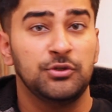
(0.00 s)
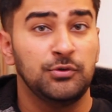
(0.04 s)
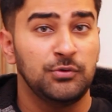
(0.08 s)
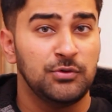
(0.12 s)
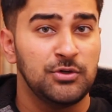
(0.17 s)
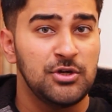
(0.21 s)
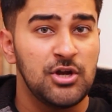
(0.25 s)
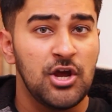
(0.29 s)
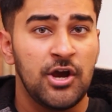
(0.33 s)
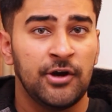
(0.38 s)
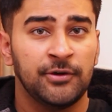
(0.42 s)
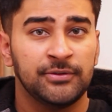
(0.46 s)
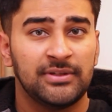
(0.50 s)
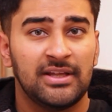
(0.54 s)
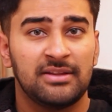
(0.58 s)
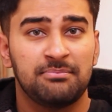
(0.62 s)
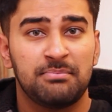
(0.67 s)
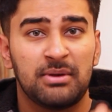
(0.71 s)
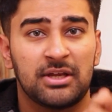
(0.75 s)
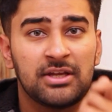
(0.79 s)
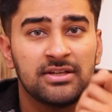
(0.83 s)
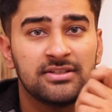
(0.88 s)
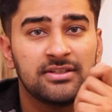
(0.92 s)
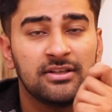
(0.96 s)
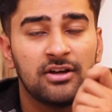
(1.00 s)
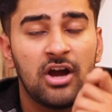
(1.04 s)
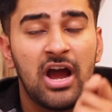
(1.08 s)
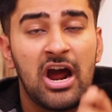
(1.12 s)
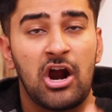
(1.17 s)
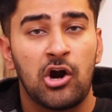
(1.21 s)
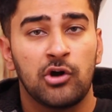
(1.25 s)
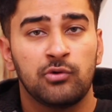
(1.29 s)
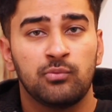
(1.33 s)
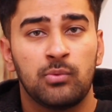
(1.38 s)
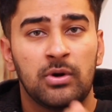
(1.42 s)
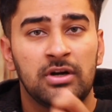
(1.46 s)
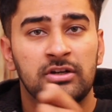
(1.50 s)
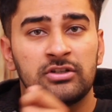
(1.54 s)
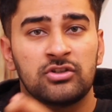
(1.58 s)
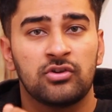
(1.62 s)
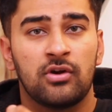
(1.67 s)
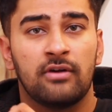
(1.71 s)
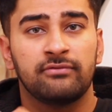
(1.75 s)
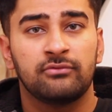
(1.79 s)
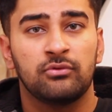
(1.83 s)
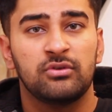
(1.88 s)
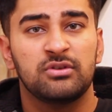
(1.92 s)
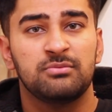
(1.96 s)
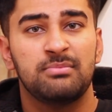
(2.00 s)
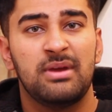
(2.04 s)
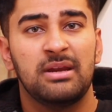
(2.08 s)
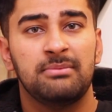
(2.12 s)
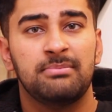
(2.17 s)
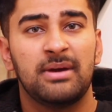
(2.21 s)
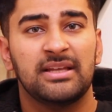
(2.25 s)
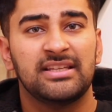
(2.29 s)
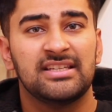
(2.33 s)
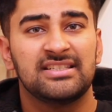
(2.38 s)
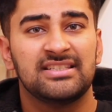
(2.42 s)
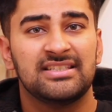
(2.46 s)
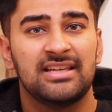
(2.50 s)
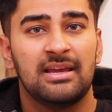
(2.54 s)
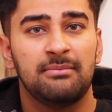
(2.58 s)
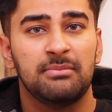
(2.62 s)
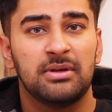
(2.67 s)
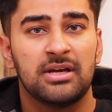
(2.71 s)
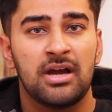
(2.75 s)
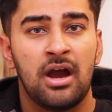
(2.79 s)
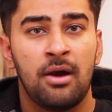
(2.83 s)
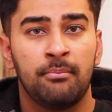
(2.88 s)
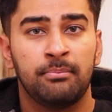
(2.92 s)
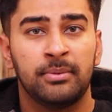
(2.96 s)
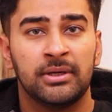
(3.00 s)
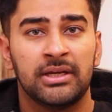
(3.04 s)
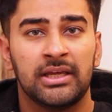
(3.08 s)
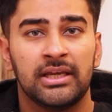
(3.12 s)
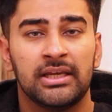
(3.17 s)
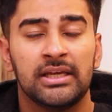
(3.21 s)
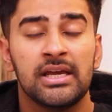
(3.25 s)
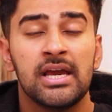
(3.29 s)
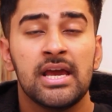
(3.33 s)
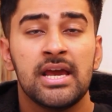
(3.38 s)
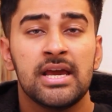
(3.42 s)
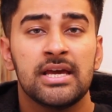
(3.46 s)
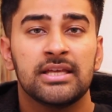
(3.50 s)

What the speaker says: you know that because the hardware and software is made by the same company,